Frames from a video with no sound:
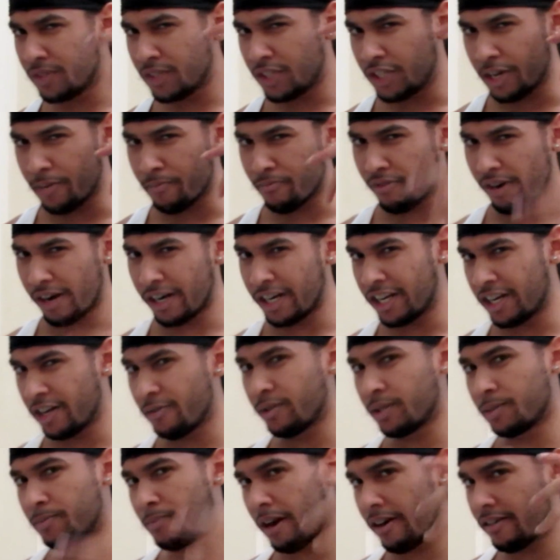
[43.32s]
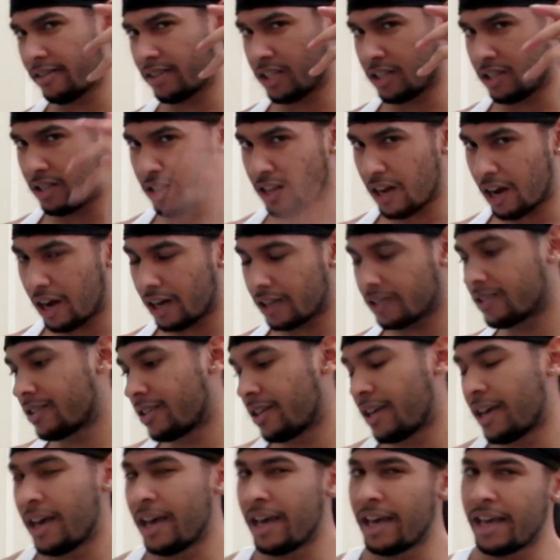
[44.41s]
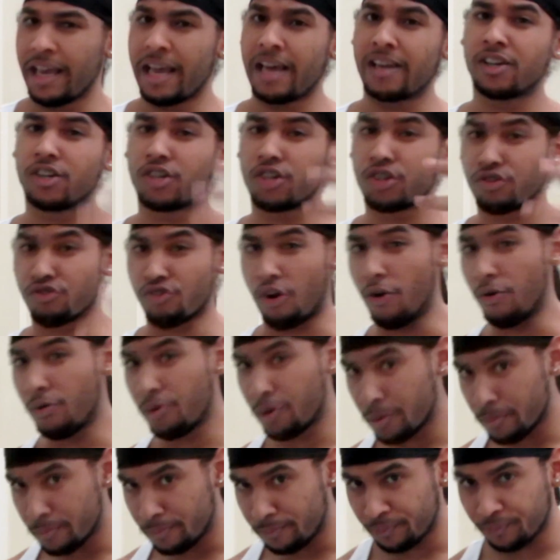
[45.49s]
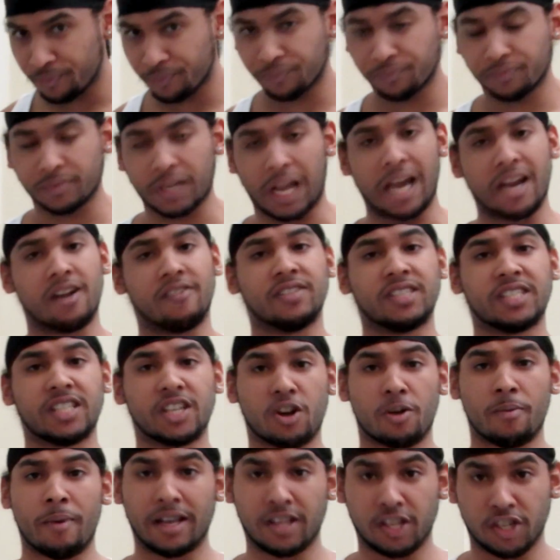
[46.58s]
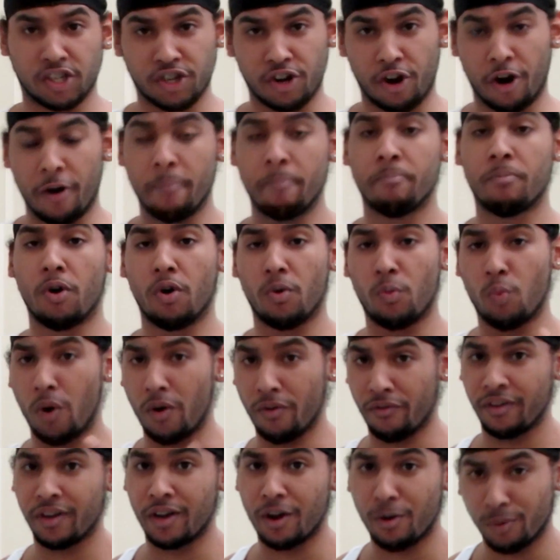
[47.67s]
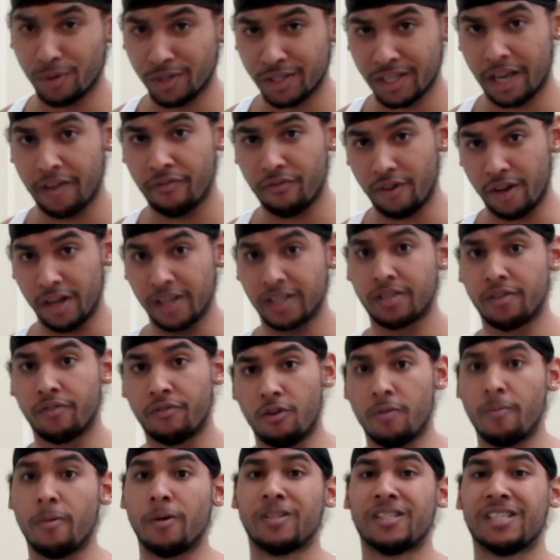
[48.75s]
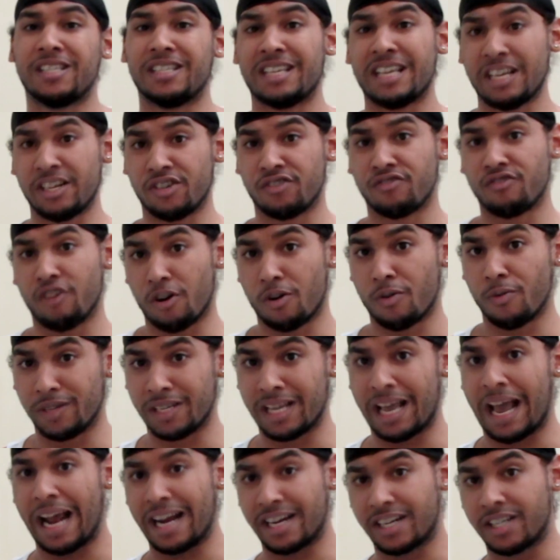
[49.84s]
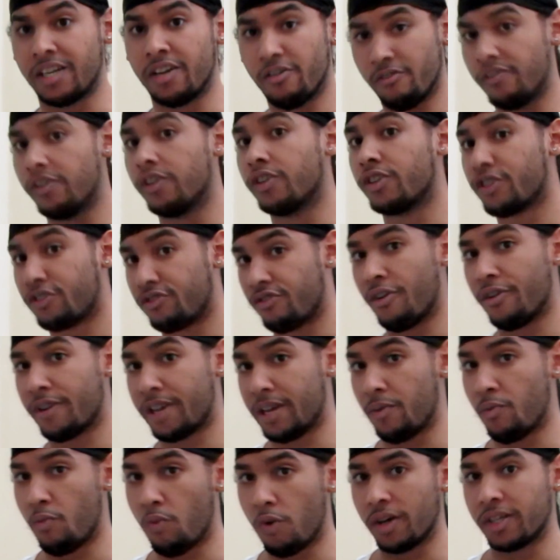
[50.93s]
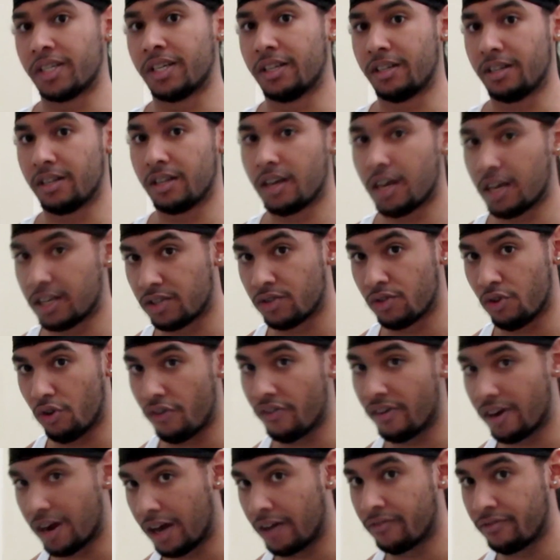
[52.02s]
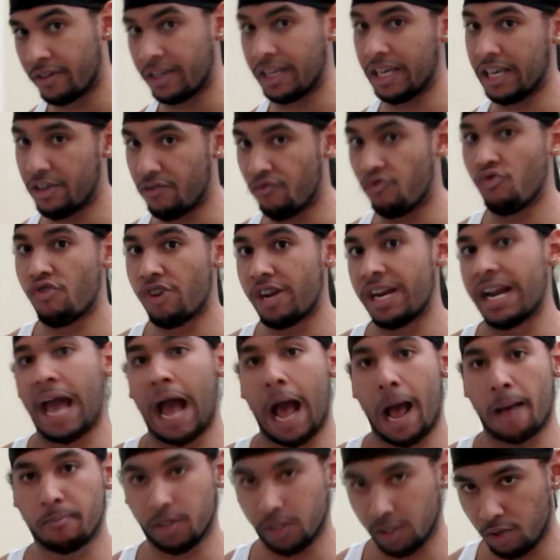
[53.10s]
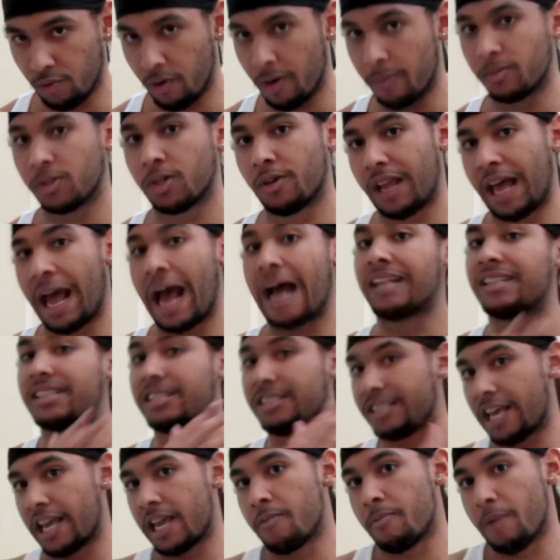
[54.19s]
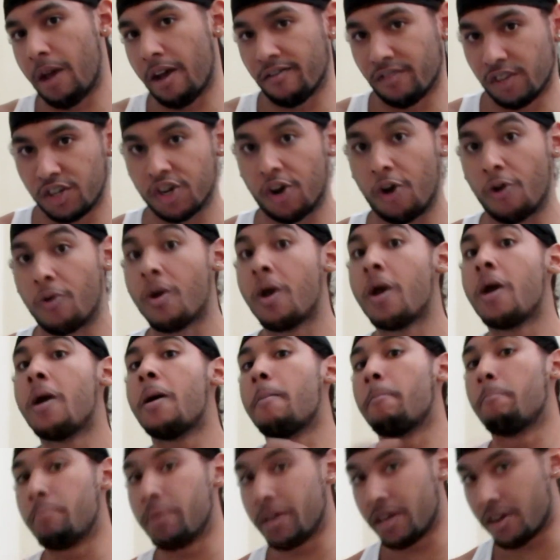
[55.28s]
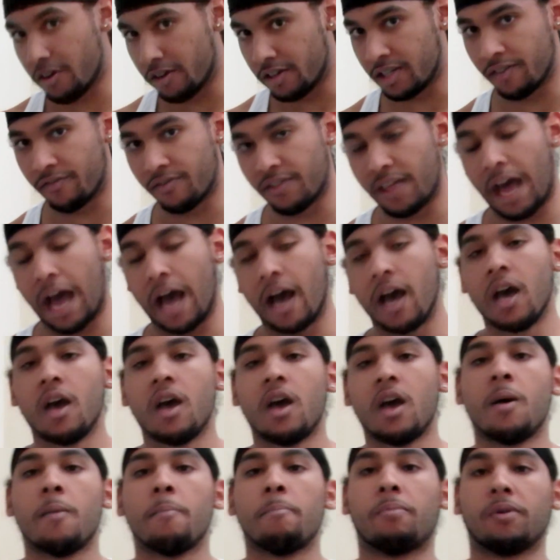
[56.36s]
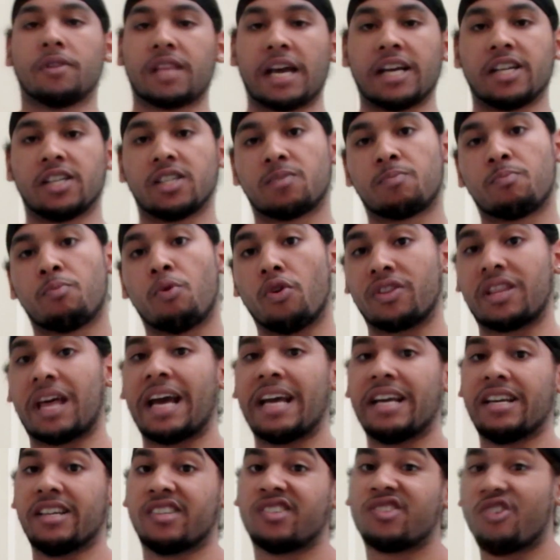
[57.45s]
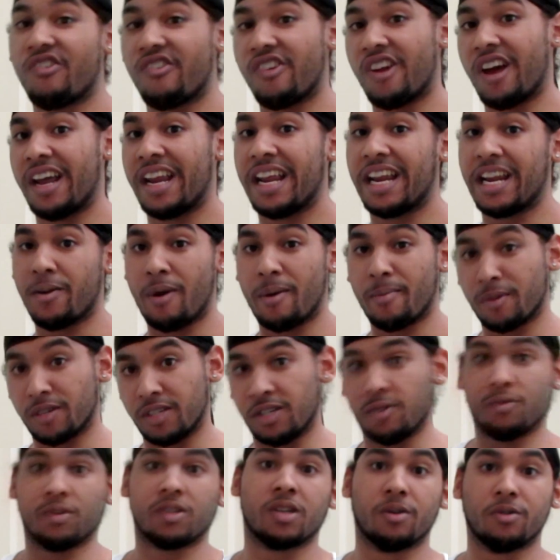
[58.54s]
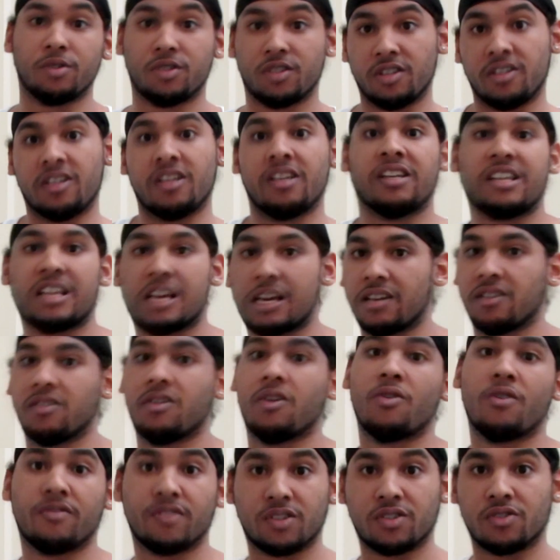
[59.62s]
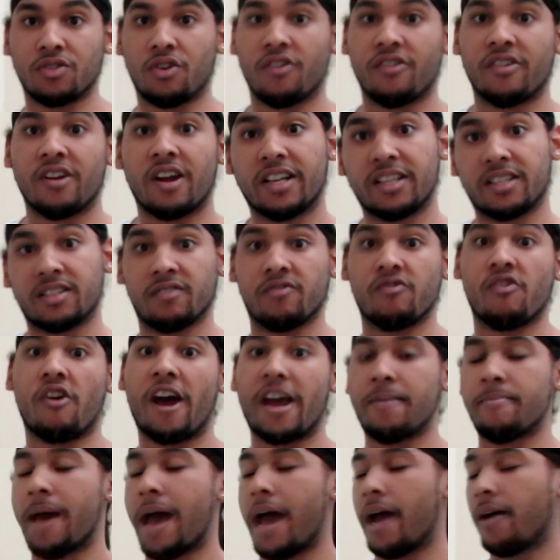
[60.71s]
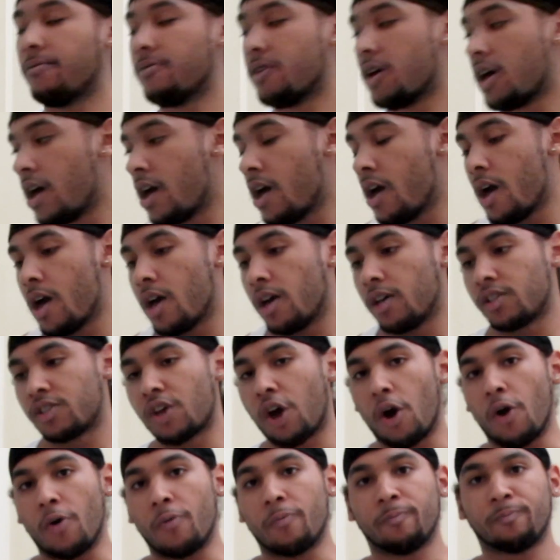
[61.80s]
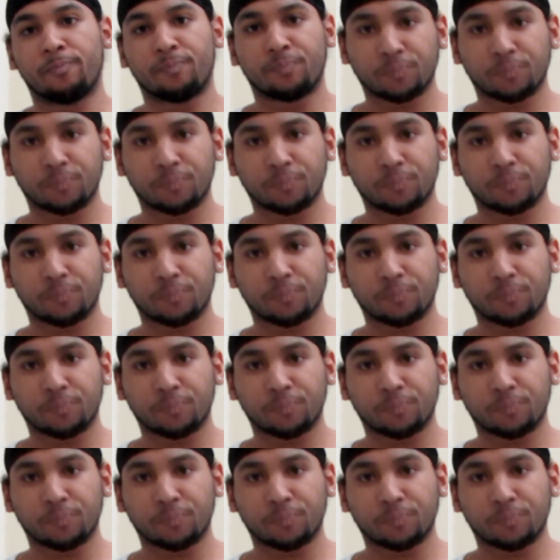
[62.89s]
Brannigan, who was married to Dot. He had a stroke, and obviously he come out of the show. But one thing I will say first and foremost is his stroke was actually a real stroke. It wasn't a storyline thing. It really happened to him, so they had to take him out of the show because of that. But they just put that in the storyline anyway because it was so sudden and he had no other storyline to write him out. So,